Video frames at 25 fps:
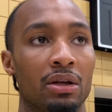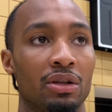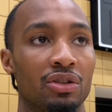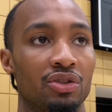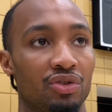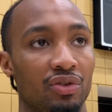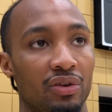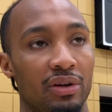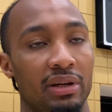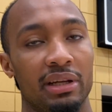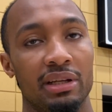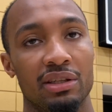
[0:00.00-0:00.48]

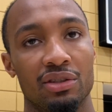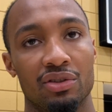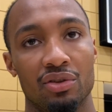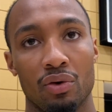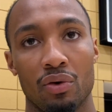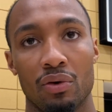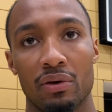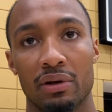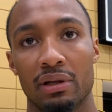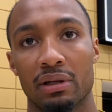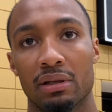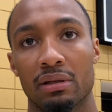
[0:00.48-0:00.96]
Trent and
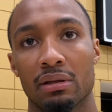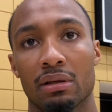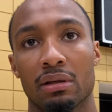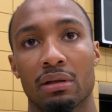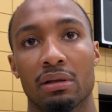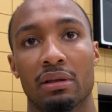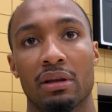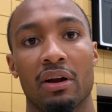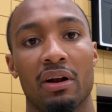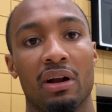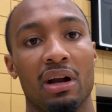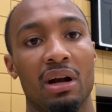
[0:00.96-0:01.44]
Jordan,
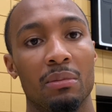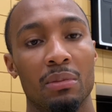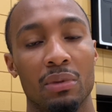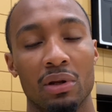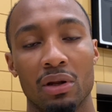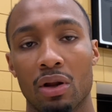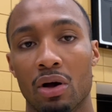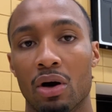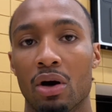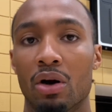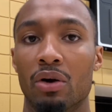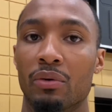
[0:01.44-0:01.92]
they're coming
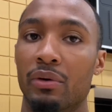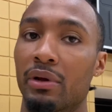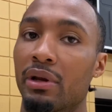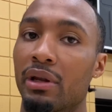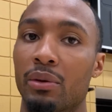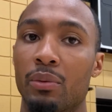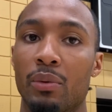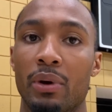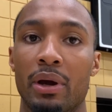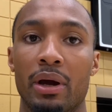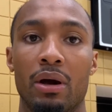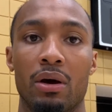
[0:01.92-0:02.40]
along really
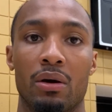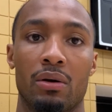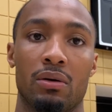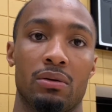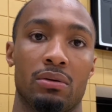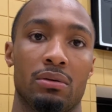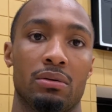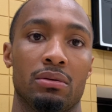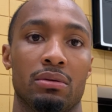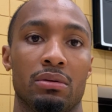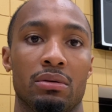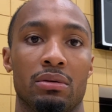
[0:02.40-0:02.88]
well.
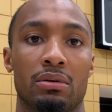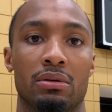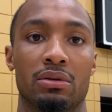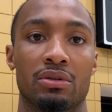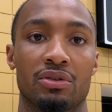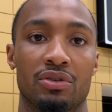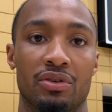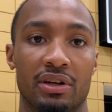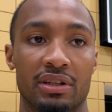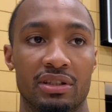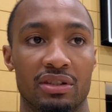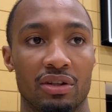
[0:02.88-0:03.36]

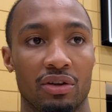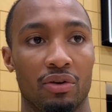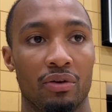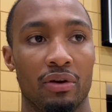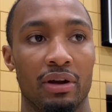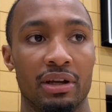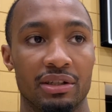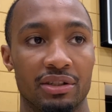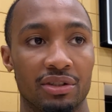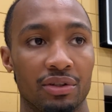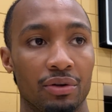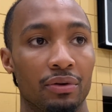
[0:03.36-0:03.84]
Trent's a
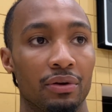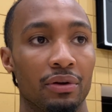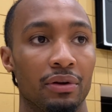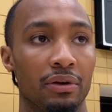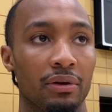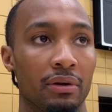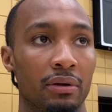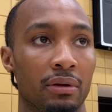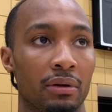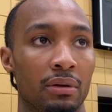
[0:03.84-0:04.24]
great shooter.